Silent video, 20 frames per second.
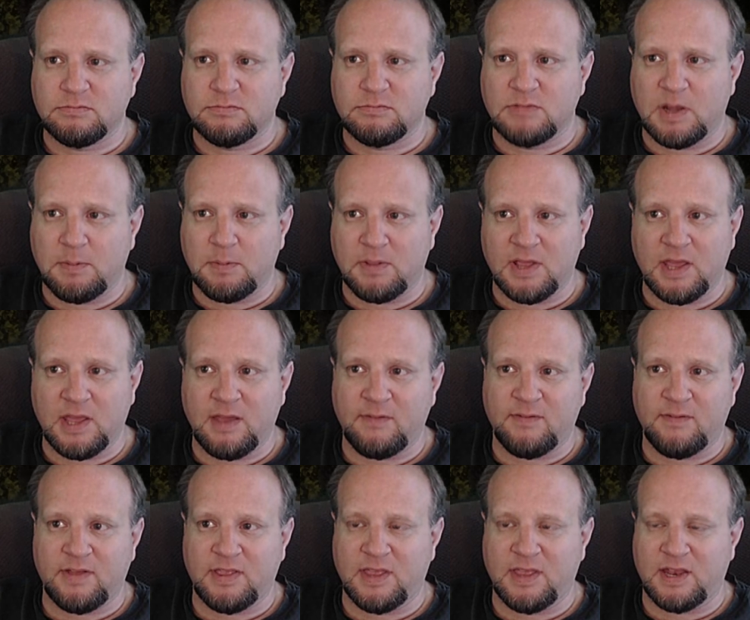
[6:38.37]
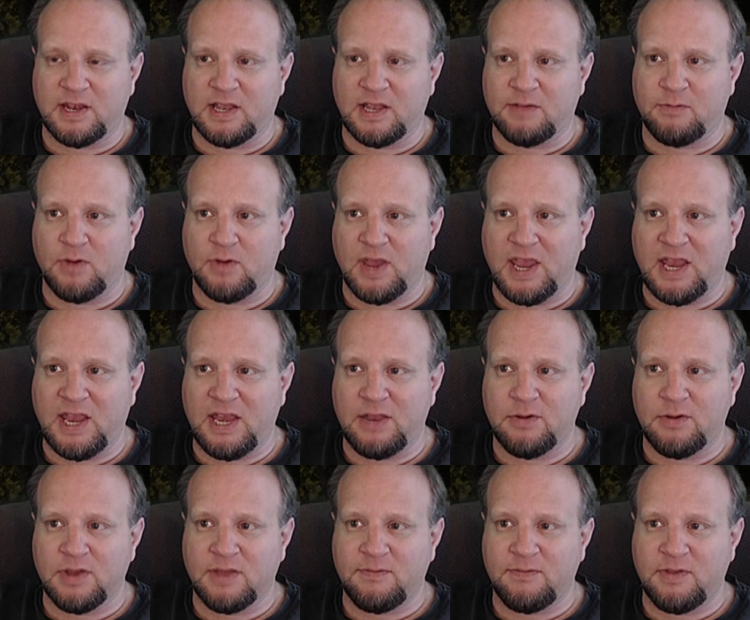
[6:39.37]
I believe, and then level 80
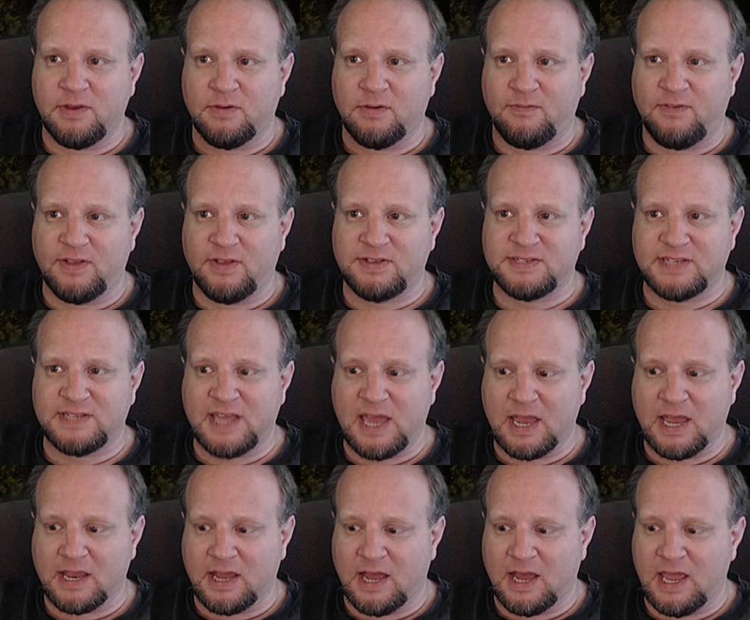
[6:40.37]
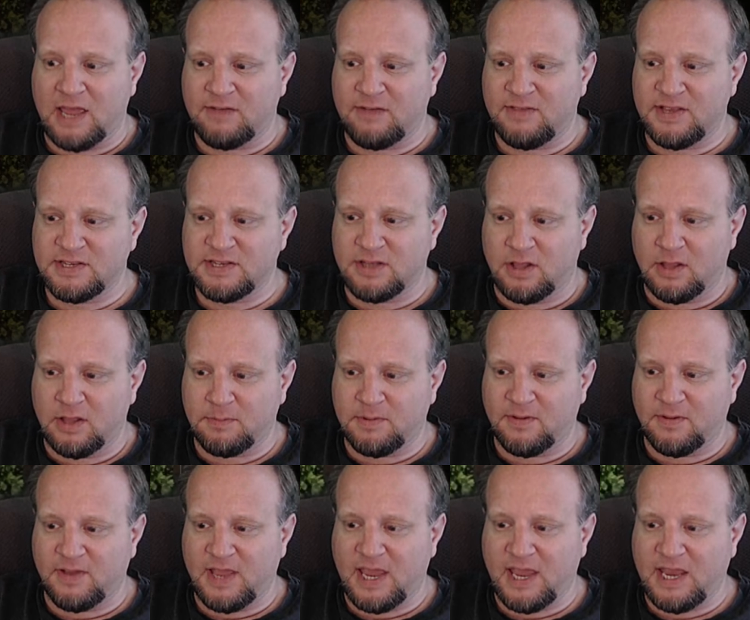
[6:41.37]
will give you your 5th stack. I have these all up
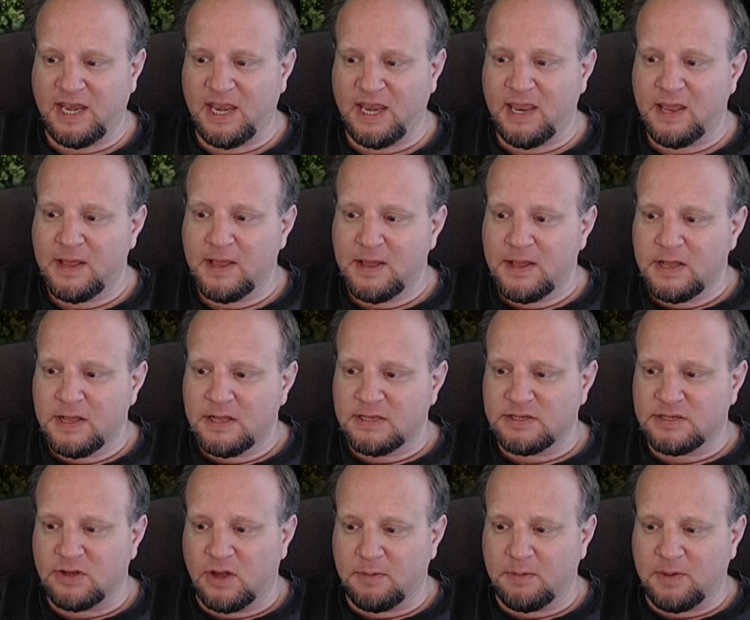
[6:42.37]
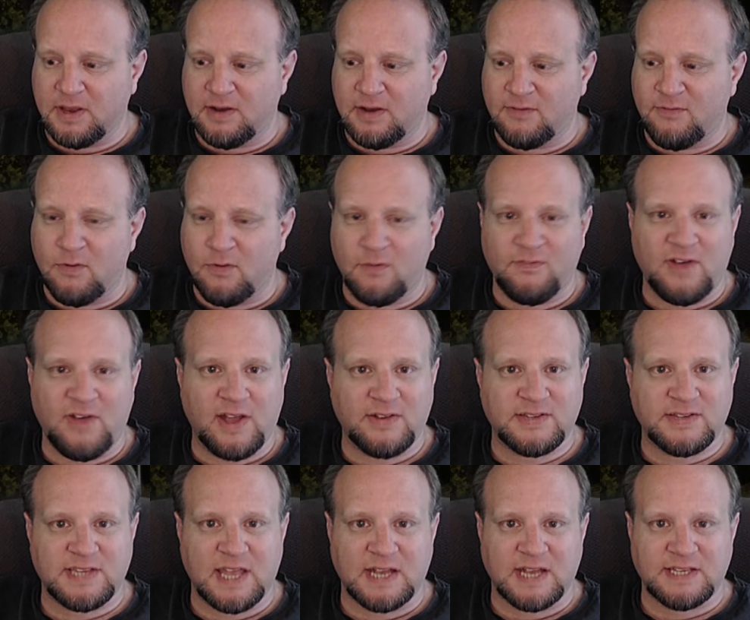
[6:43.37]
to 80, so I'm getting a full 5
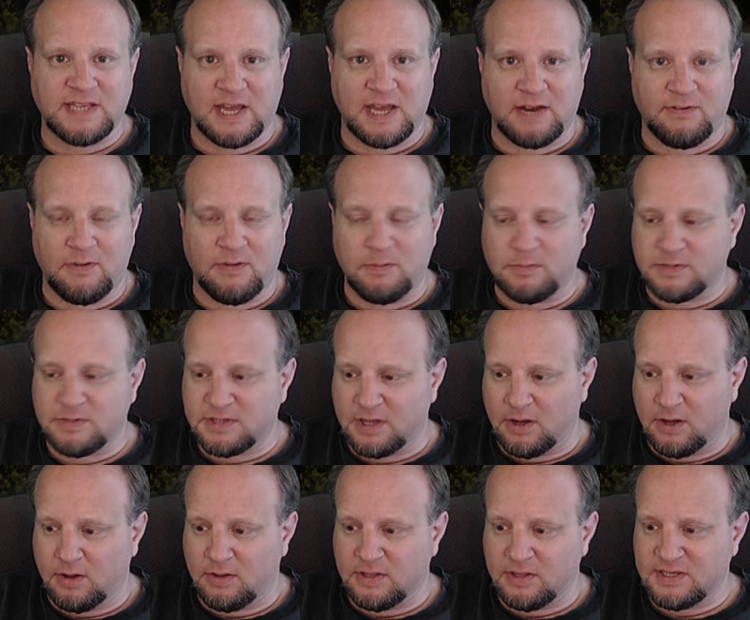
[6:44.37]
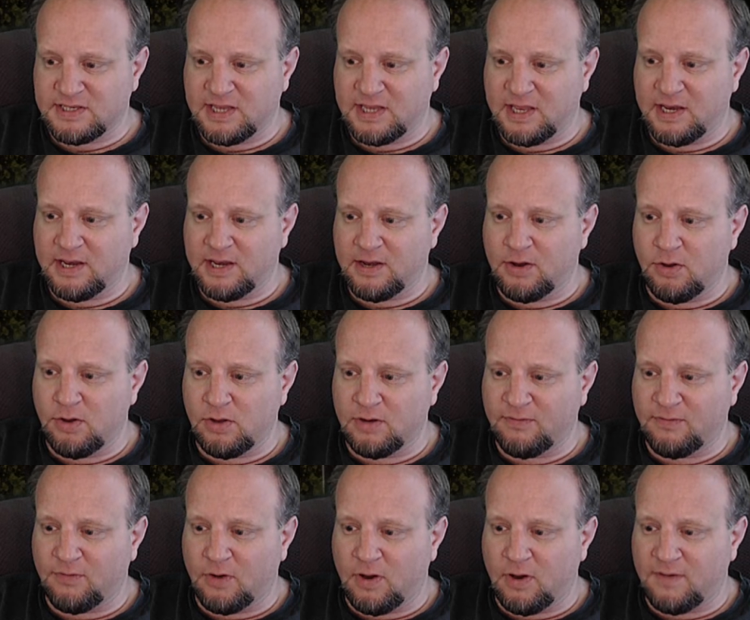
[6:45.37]
stacks out of them. So let's hit it and hold it
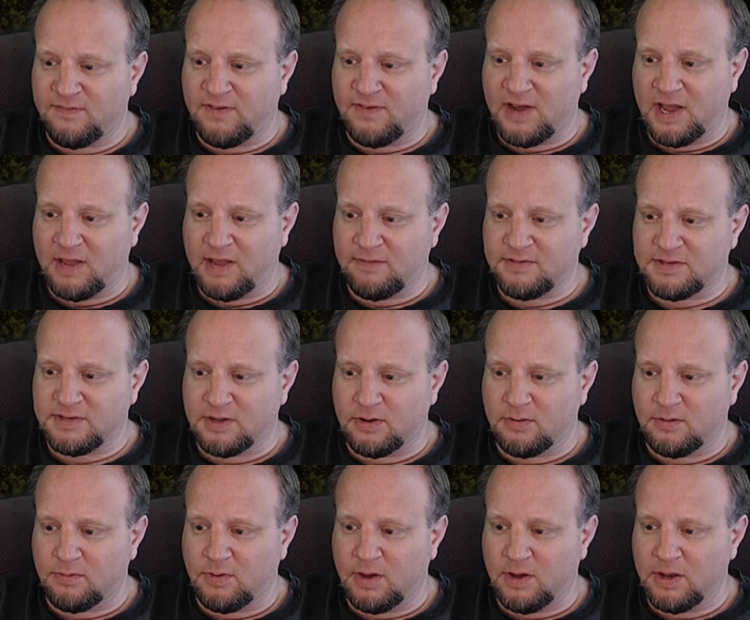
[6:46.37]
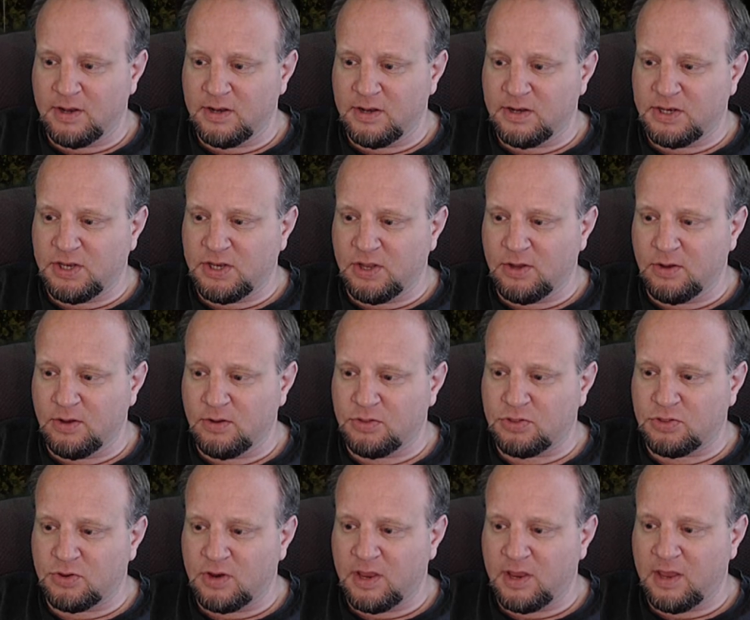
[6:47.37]
for all 5. So 1, 2,
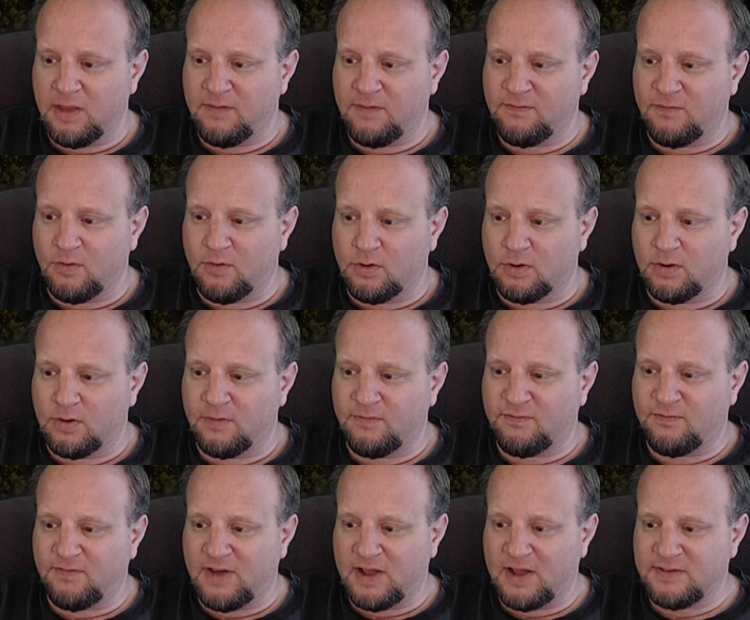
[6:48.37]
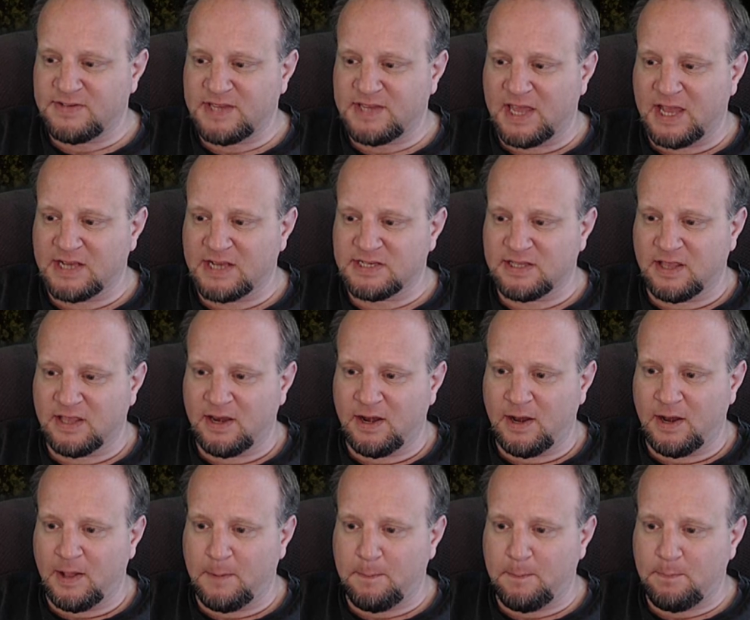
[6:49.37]
3, 4, 5 stacks. Let it
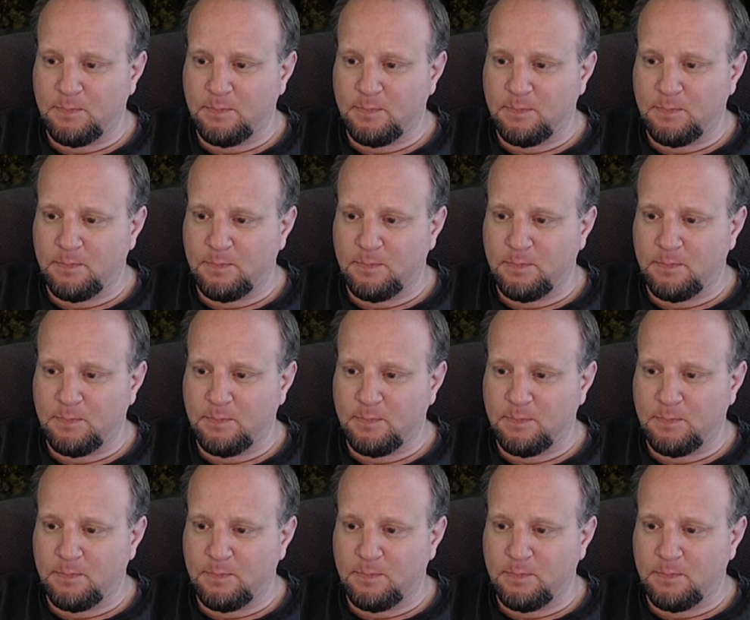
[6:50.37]
up.